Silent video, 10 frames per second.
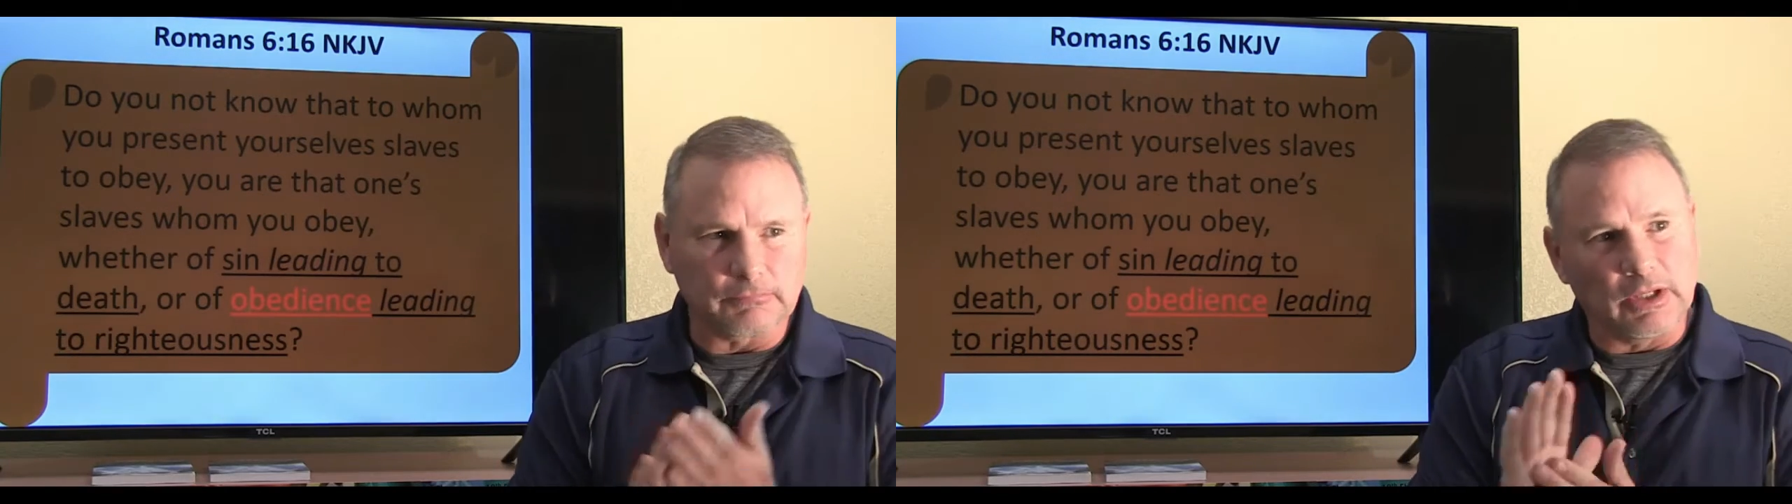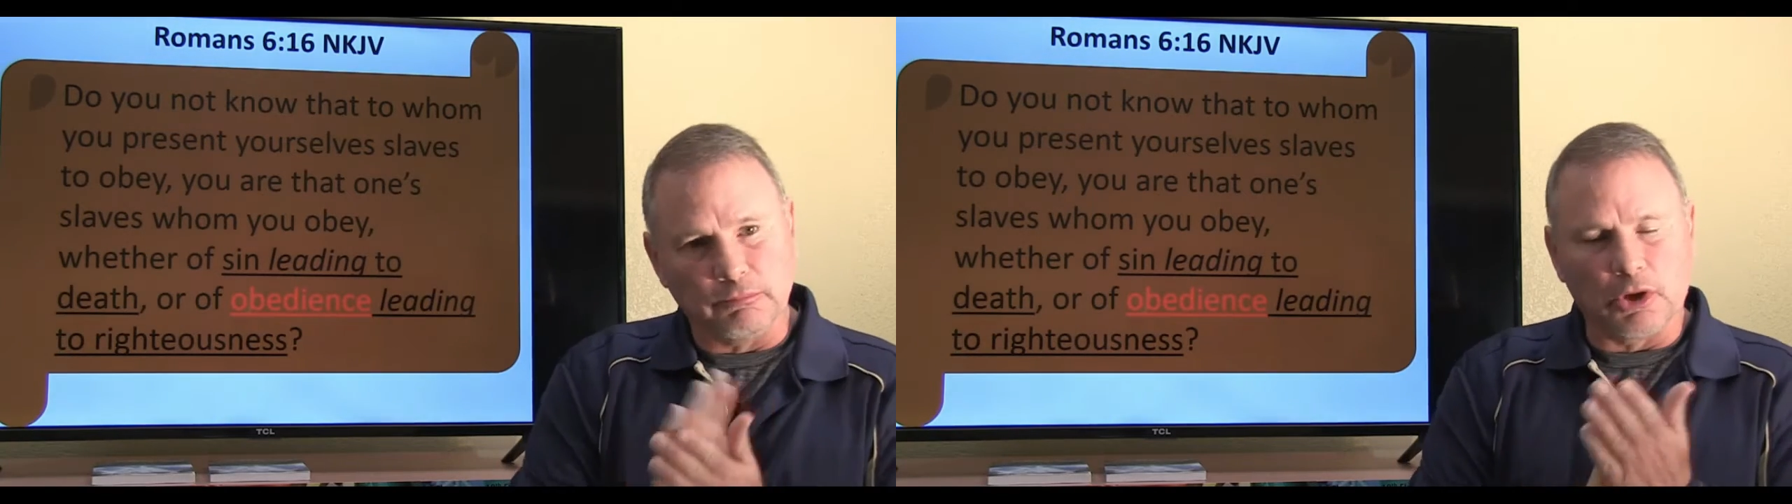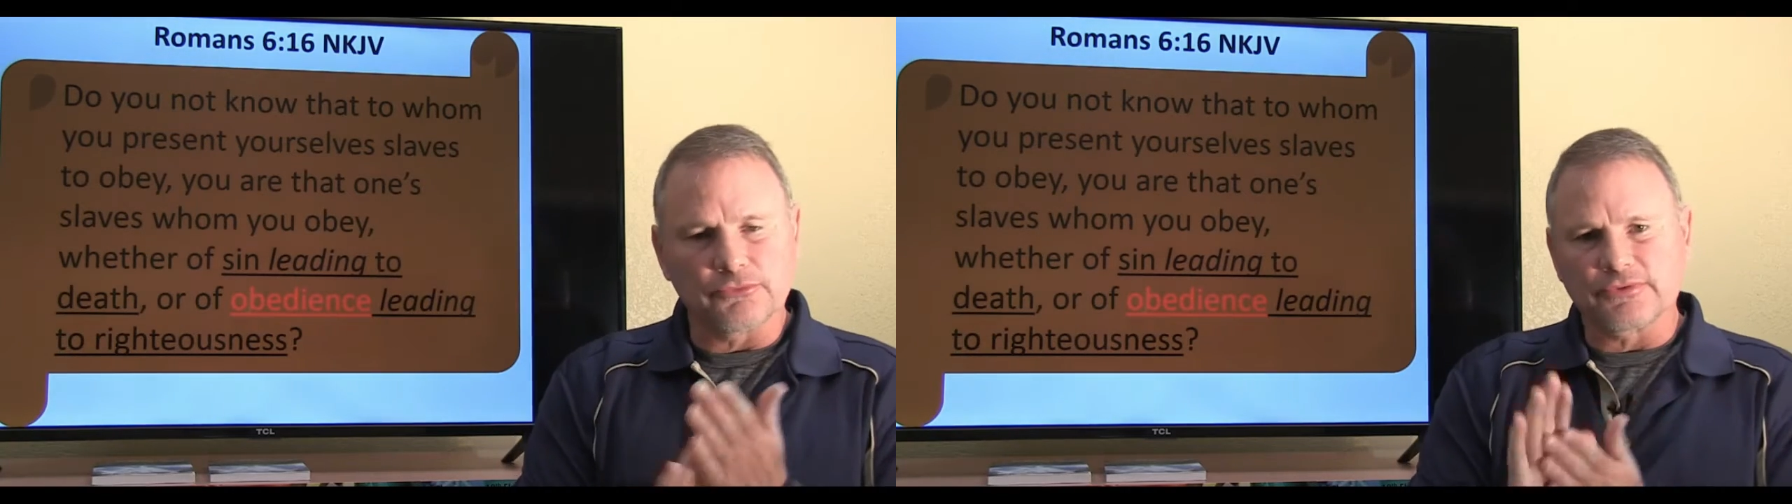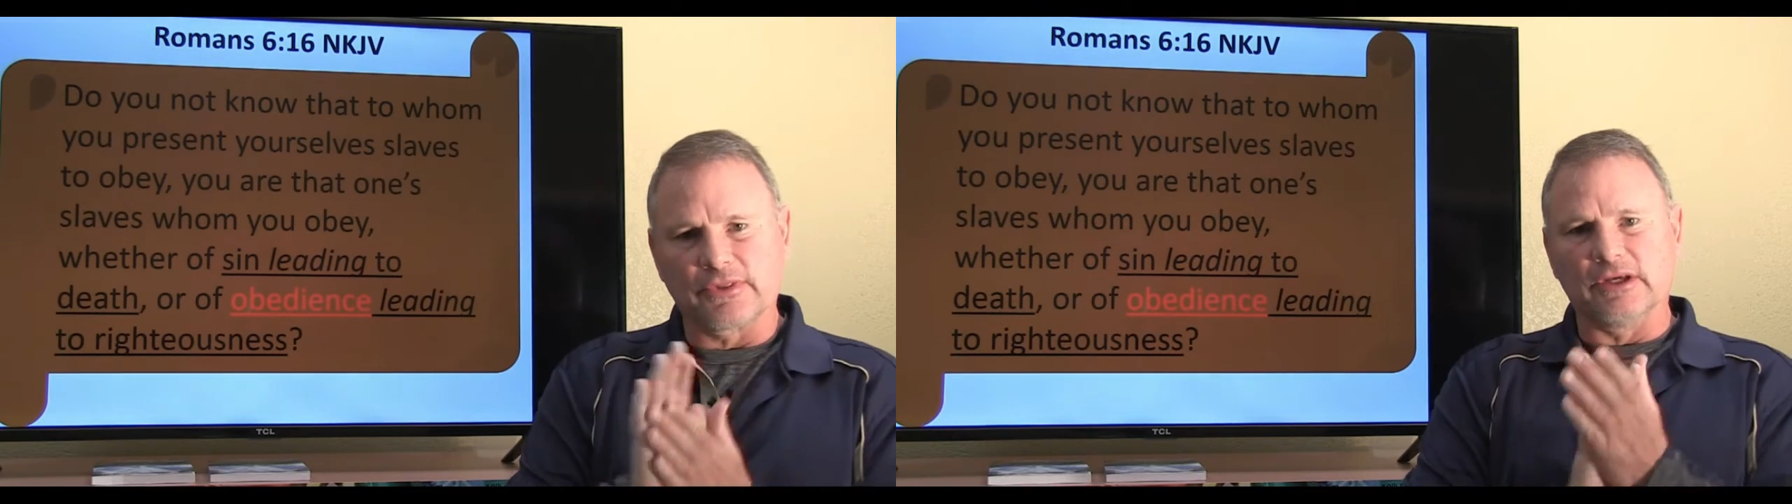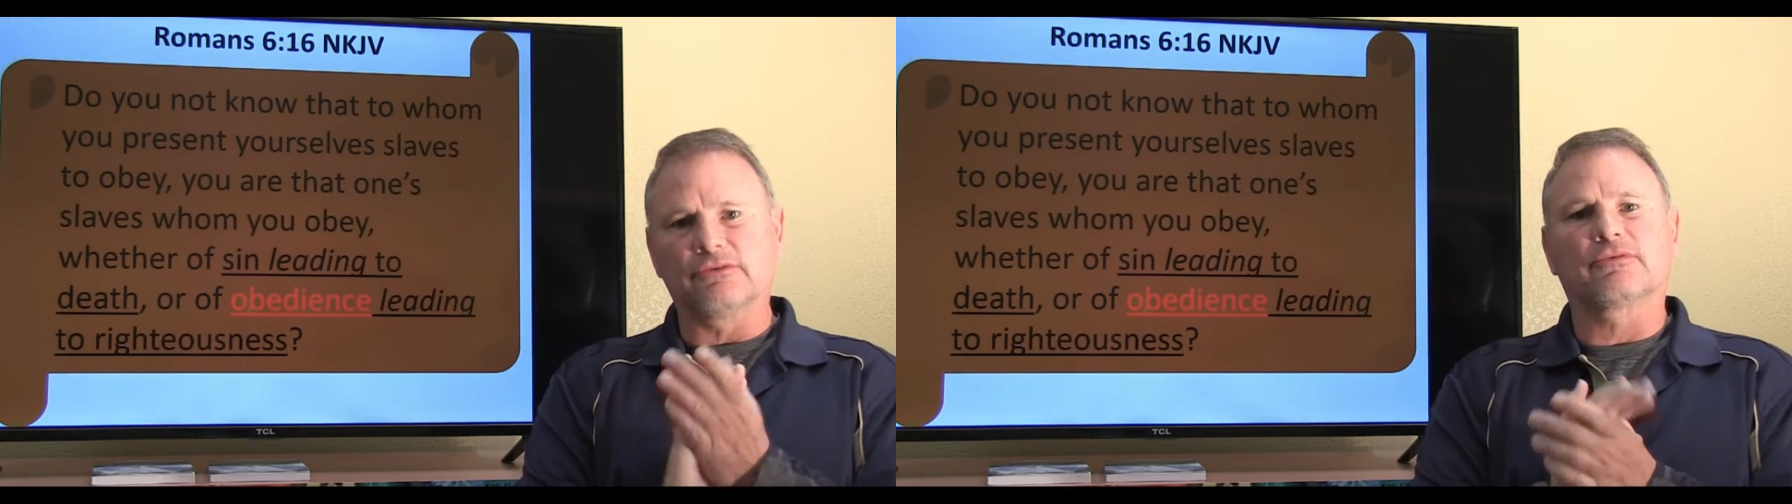in most
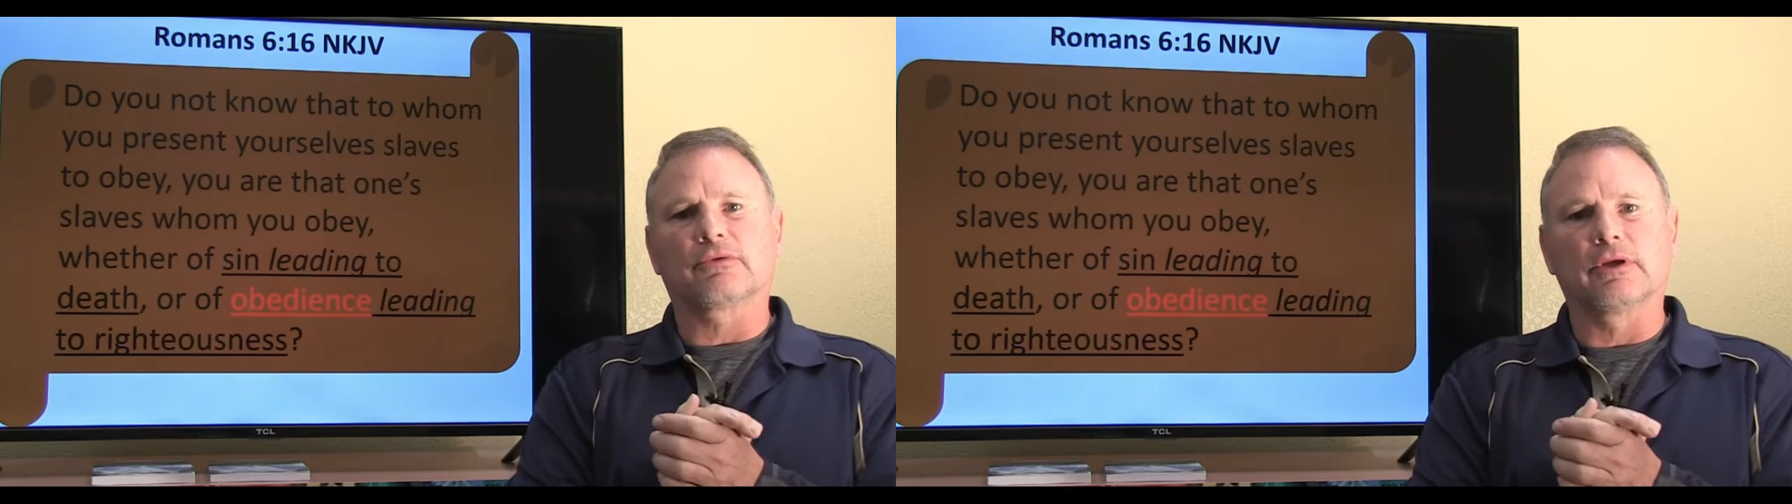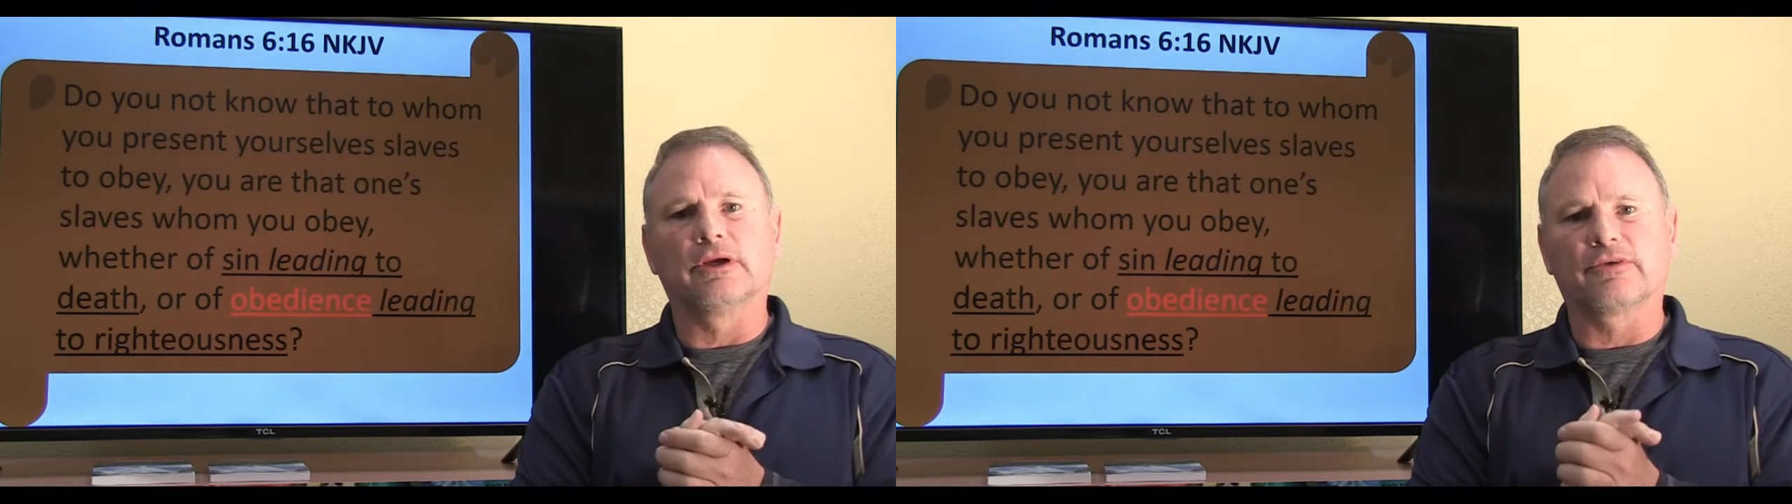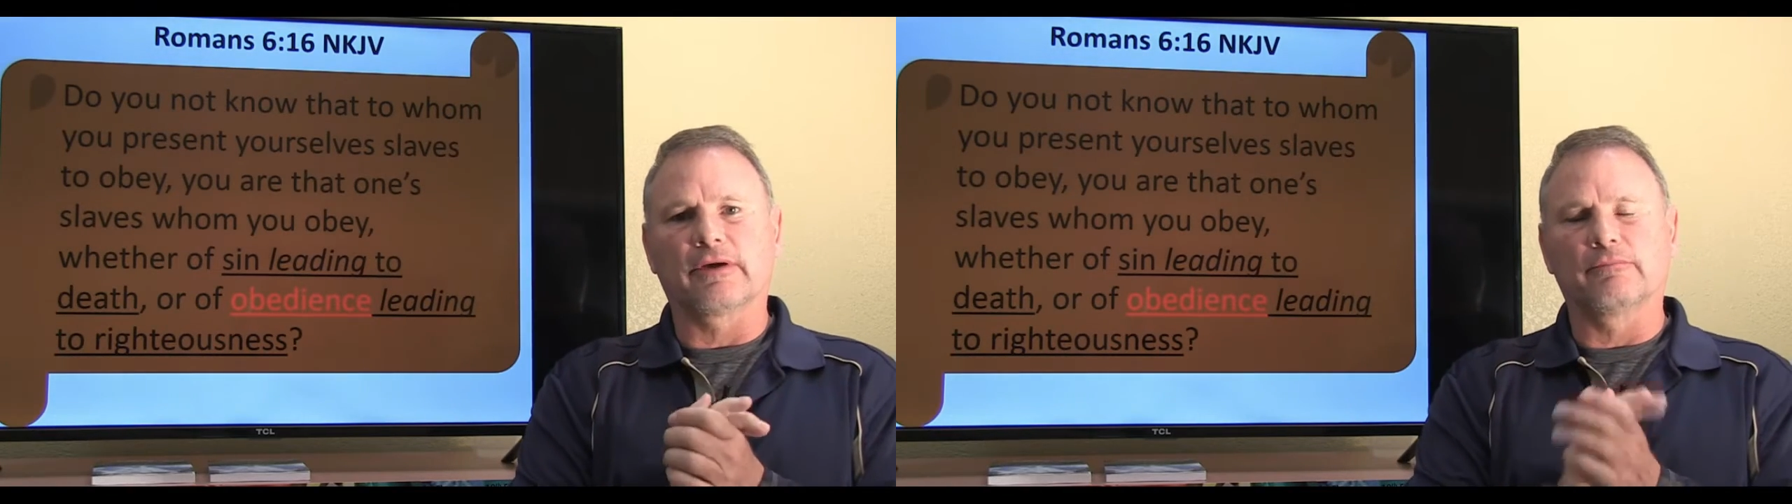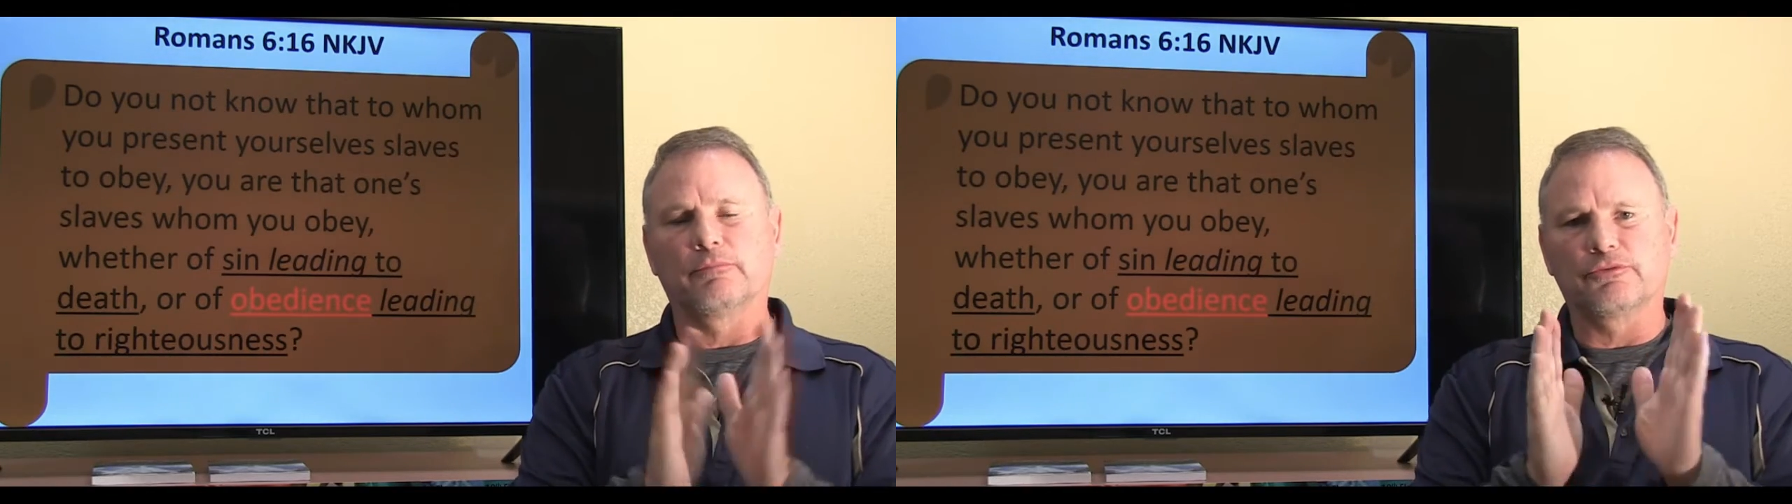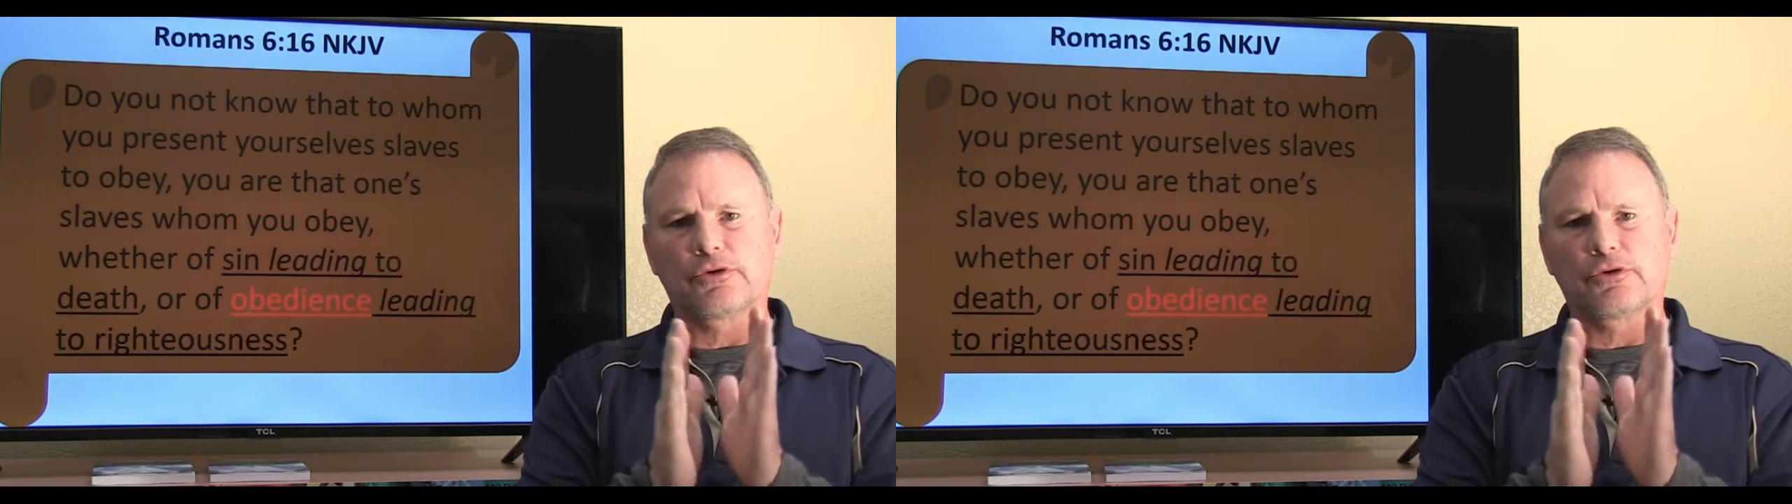of these is I'm